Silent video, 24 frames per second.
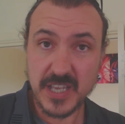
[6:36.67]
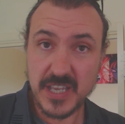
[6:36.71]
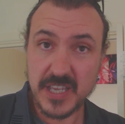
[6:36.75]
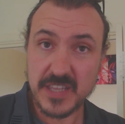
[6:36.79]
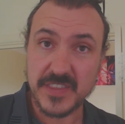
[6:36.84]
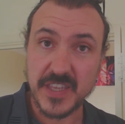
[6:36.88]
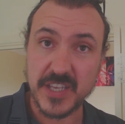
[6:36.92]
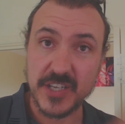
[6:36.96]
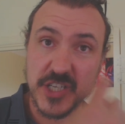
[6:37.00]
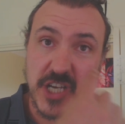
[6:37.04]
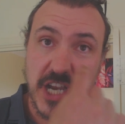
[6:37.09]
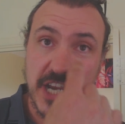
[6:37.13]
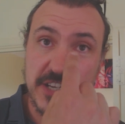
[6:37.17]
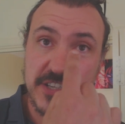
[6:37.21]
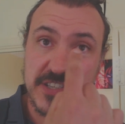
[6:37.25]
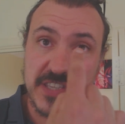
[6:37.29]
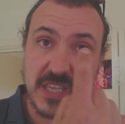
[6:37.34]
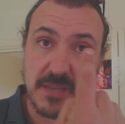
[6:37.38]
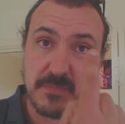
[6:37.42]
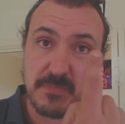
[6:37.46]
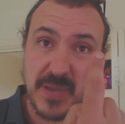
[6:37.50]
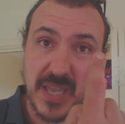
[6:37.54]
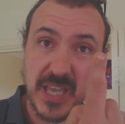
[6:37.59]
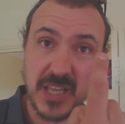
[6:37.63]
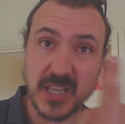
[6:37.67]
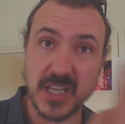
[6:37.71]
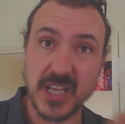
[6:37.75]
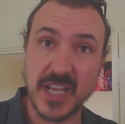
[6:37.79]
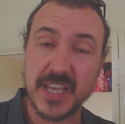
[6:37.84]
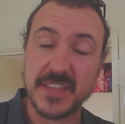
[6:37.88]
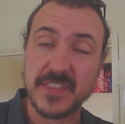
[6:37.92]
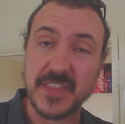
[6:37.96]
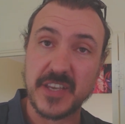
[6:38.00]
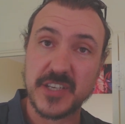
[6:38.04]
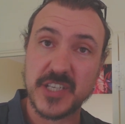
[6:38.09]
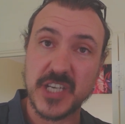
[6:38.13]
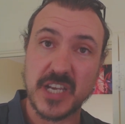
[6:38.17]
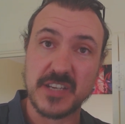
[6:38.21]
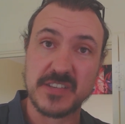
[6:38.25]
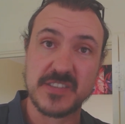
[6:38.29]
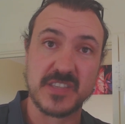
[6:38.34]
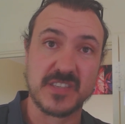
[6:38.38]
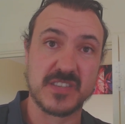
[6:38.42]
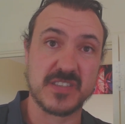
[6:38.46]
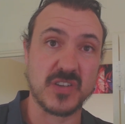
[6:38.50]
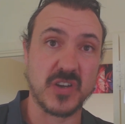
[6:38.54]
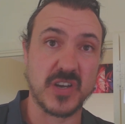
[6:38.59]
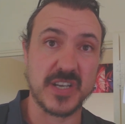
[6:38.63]
They change the impeller and they change the
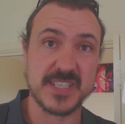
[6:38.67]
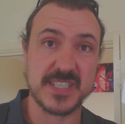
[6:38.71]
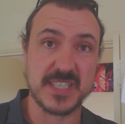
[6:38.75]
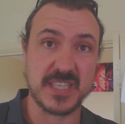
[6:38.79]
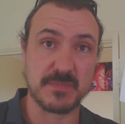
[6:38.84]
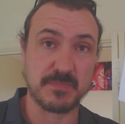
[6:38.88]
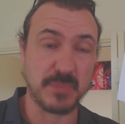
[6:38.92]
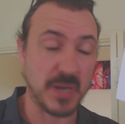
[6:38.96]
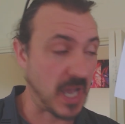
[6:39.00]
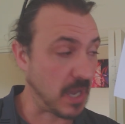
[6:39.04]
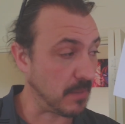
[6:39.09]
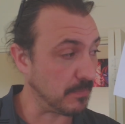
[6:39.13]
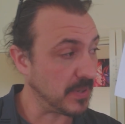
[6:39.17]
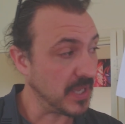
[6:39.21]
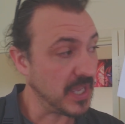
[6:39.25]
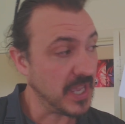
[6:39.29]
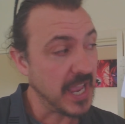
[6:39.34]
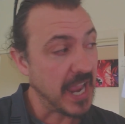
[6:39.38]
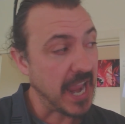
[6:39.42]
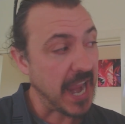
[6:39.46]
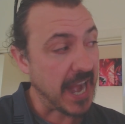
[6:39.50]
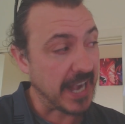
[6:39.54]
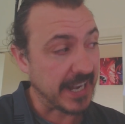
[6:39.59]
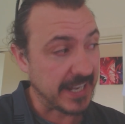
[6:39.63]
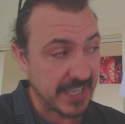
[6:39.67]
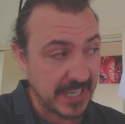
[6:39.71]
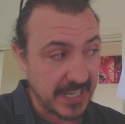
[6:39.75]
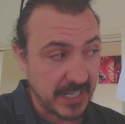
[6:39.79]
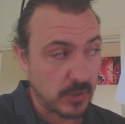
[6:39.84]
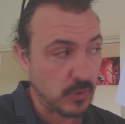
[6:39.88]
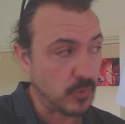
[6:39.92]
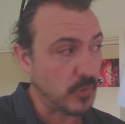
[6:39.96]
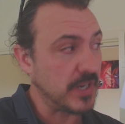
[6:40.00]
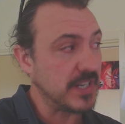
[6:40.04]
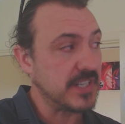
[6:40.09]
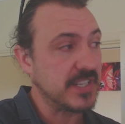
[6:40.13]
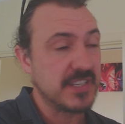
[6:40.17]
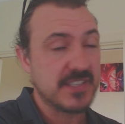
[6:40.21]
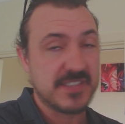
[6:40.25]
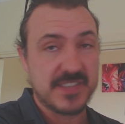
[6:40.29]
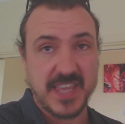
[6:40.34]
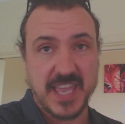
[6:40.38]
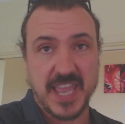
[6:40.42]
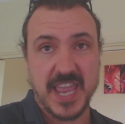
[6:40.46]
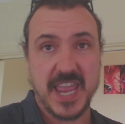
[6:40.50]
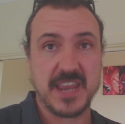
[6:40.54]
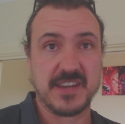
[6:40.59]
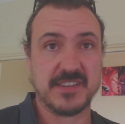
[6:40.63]
size of the pump, and it increases the
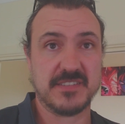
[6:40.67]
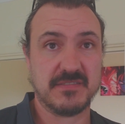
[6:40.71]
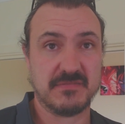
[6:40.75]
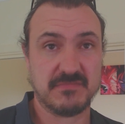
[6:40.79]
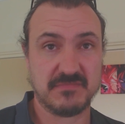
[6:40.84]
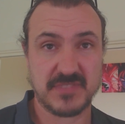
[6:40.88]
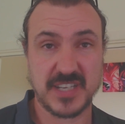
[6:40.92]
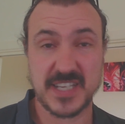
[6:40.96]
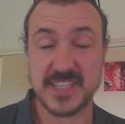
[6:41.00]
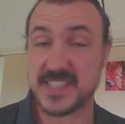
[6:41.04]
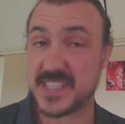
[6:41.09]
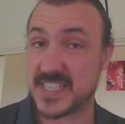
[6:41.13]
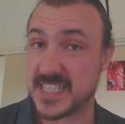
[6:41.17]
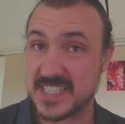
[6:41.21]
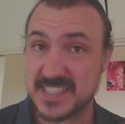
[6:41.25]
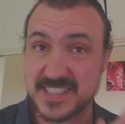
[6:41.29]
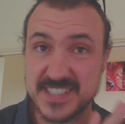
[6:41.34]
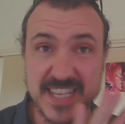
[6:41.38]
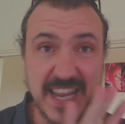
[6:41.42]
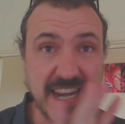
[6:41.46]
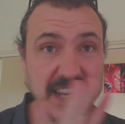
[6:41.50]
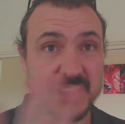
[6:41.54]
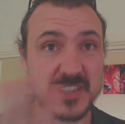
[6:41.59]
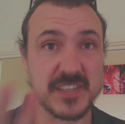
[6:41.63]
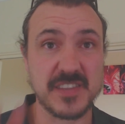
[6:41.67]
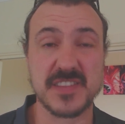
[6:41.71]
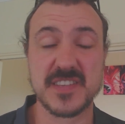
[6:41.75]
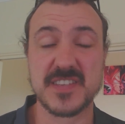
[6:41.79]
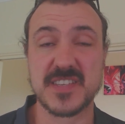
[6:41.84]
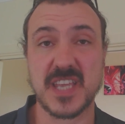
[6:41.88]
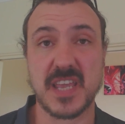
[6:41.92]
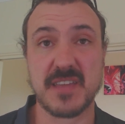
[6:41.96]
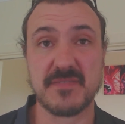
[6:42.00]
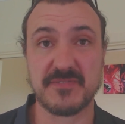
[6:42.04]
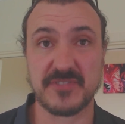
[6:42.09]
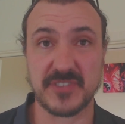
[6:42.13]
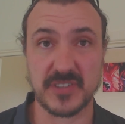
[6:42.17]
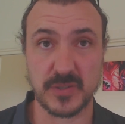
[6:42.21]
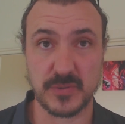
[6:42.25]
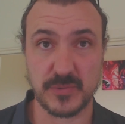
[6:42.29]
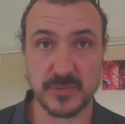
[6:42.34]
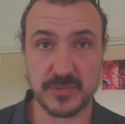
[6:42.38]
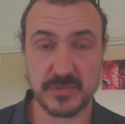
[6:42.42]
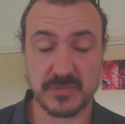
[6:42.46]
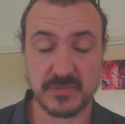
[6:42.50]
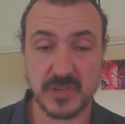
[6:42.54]
head. It's exactly the same volute.